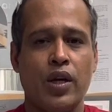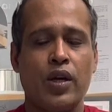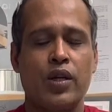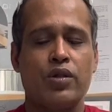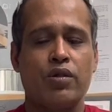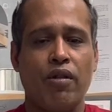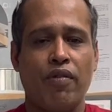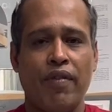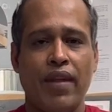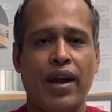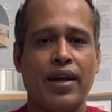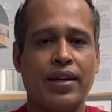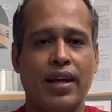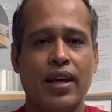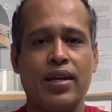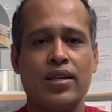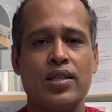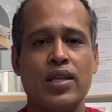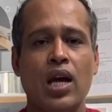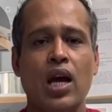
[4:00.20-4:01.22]
So in that
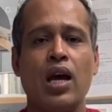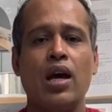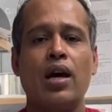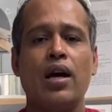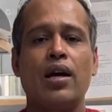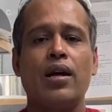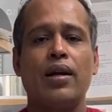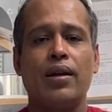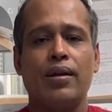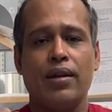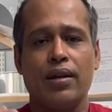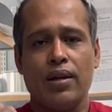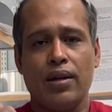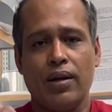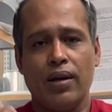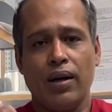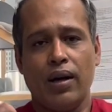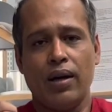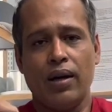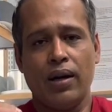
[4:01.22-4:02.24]
case,
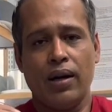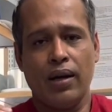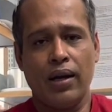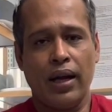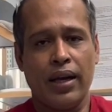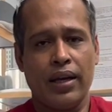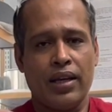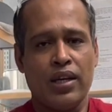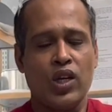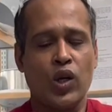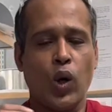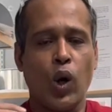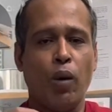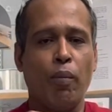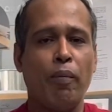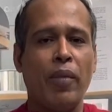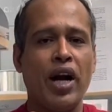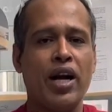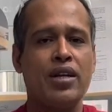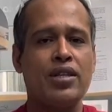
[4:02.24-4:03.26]
like in
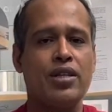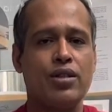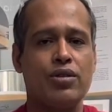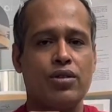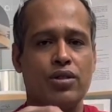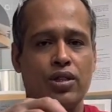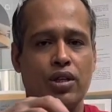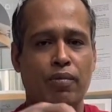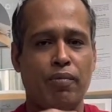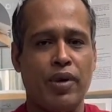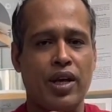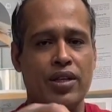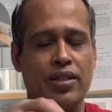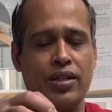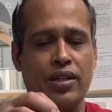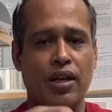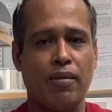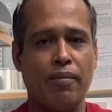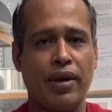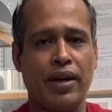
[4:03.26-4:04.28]
combined situation,
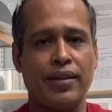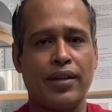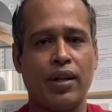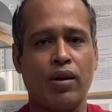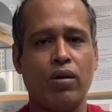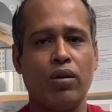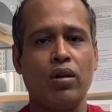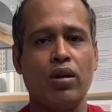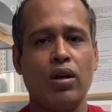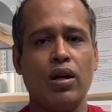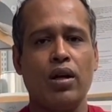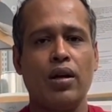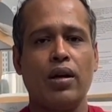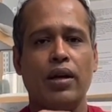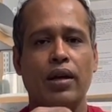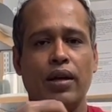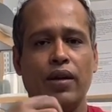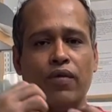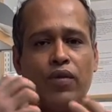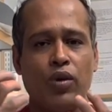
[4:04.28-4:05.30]
benzene and methanol,
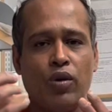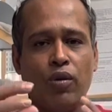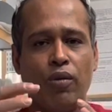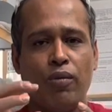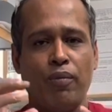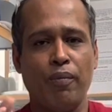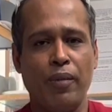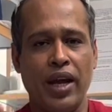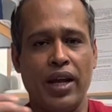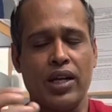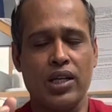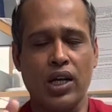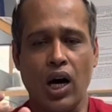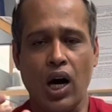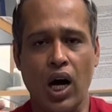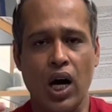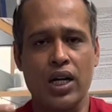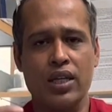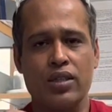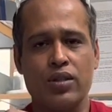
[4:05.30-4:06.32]
if you make it
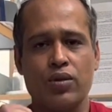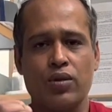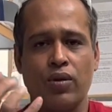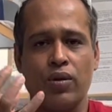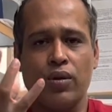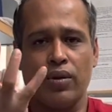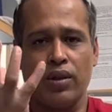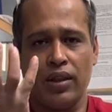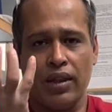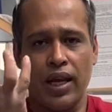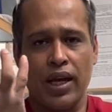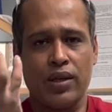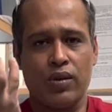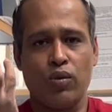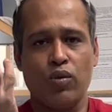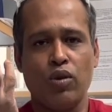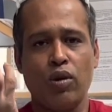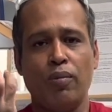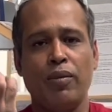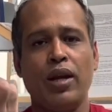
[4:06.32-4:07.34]
hot, so that
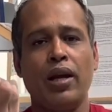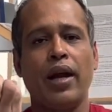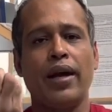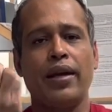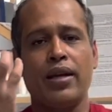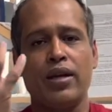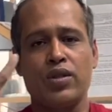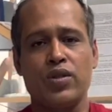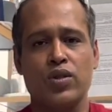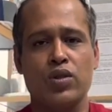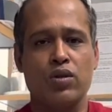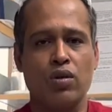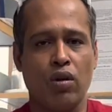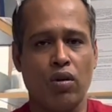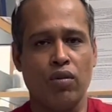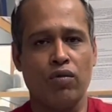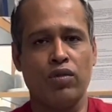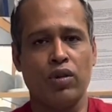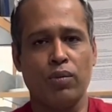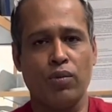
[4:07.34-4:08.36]
will be like in
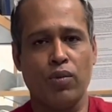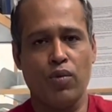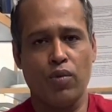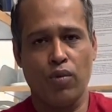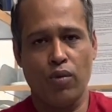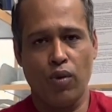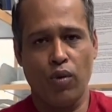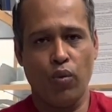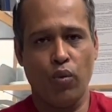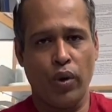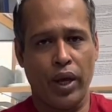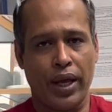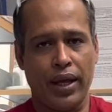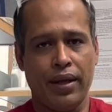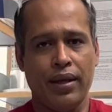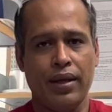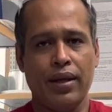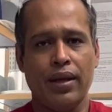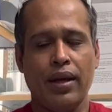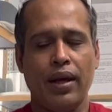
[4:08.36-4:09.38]
soluble way,
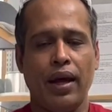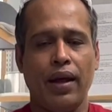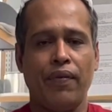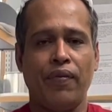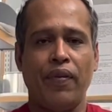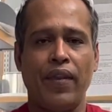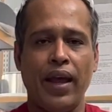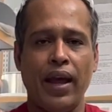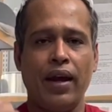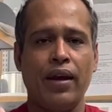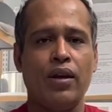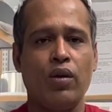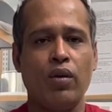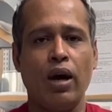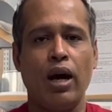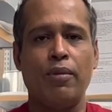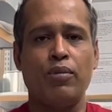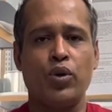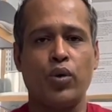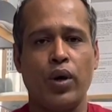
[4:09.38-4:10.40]
and then you
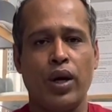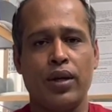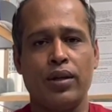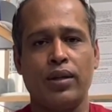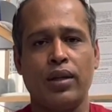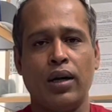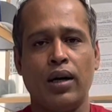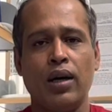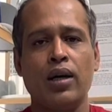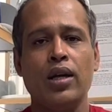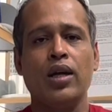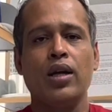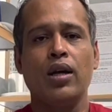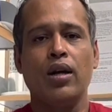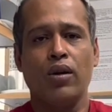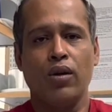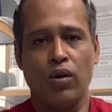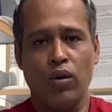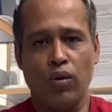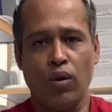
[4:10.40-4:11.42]
have to add the
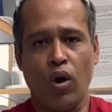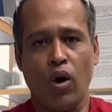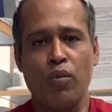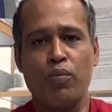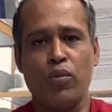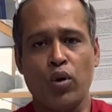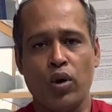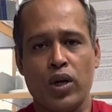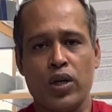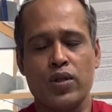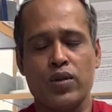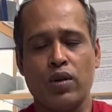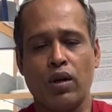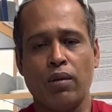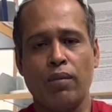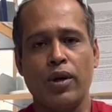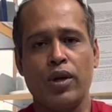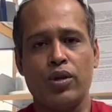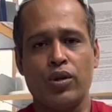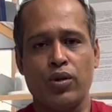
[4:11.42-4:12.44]
non-polar
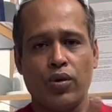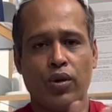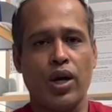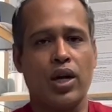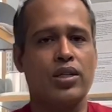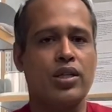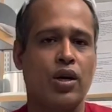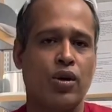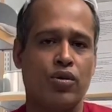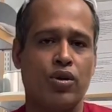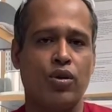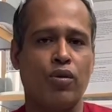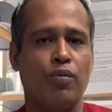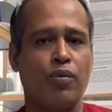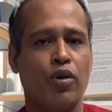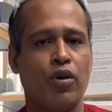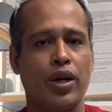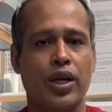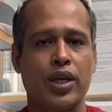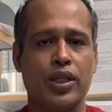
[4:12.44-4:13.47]
solvent to crash out your
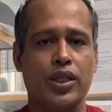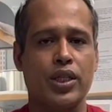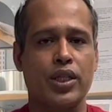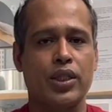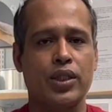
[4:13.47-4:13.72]
product.